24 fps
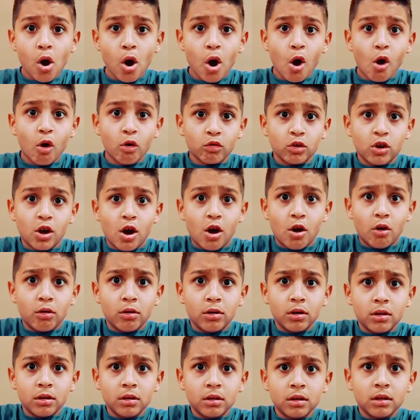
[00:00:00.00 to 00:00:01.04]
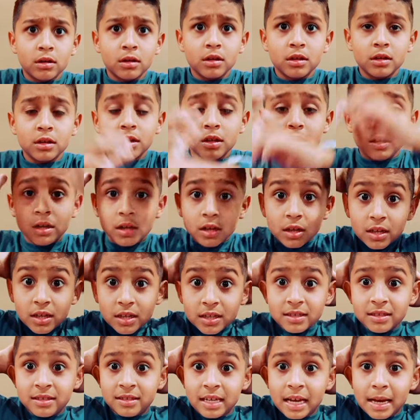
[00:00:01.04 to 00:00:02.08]
Oh no. What?
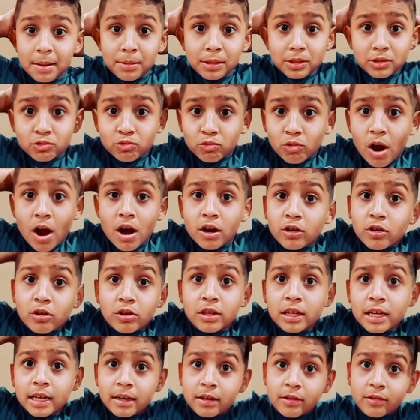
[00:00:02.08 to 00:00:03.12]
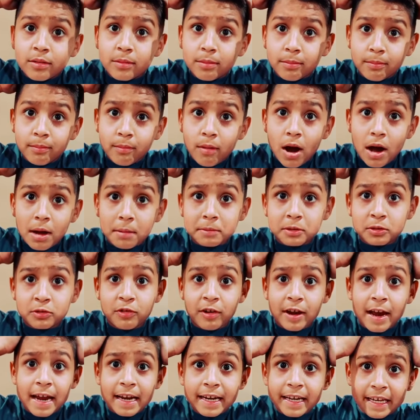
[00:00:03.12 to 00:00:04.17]
Damon's Ronald and Mom's
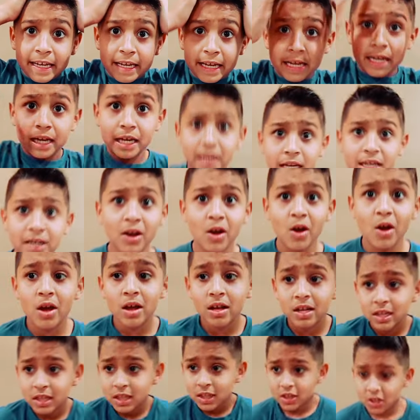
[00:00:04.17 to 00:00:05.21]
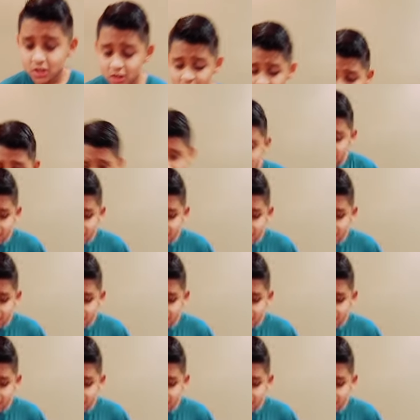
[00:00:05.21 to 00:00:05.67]
Granny. What? No,